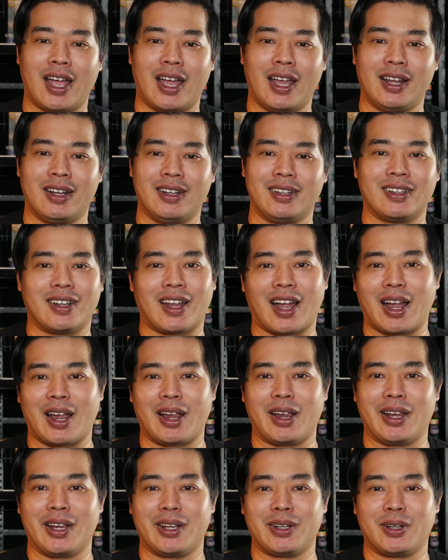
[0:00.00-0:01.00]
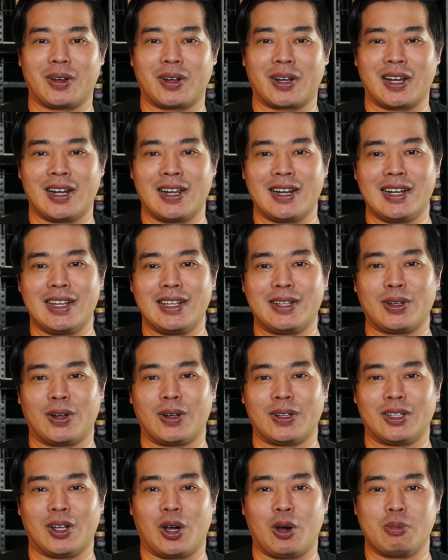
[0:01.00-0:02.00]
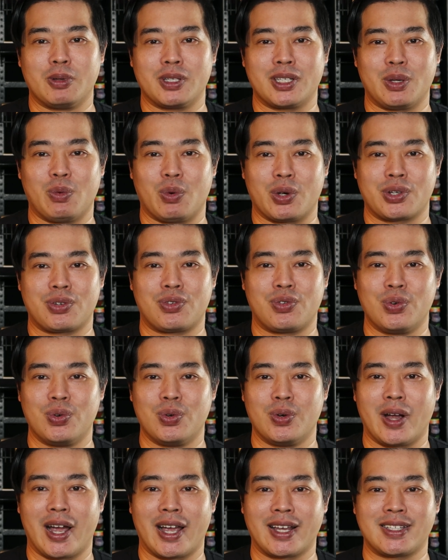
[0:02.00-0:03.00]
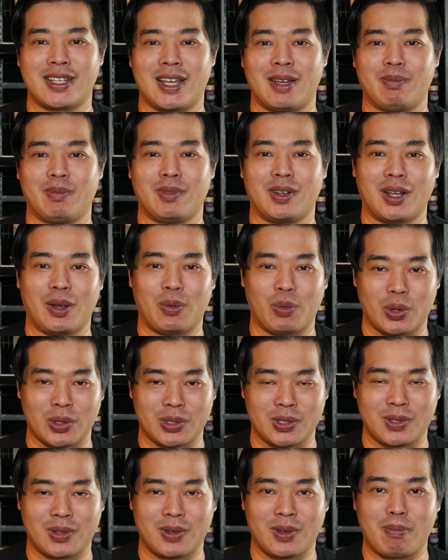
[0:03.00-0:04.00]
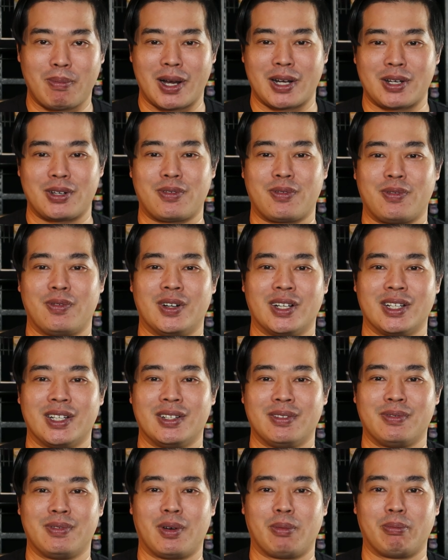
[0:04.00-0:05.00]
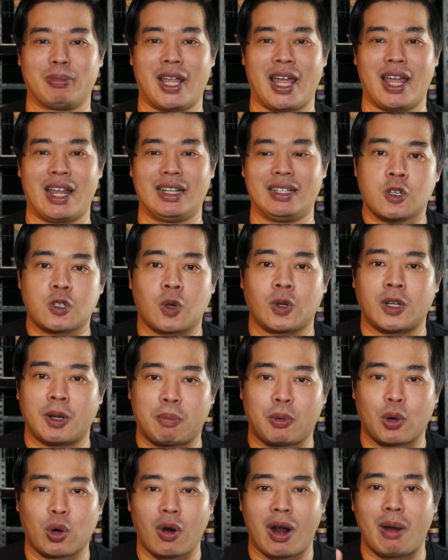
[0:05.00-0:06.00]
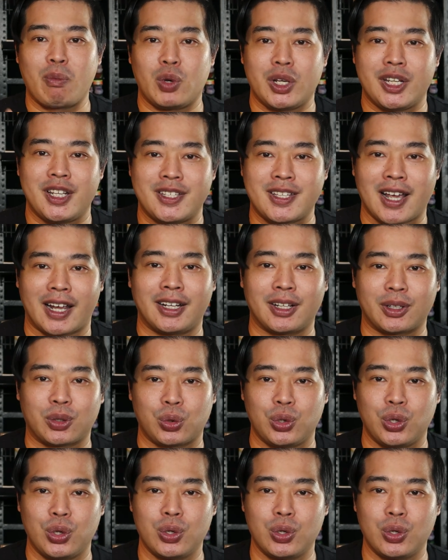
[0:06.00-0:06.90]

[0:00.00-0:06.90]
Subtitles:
And I clearly thought the opposite was true, except it was much further from that. So the program we decided to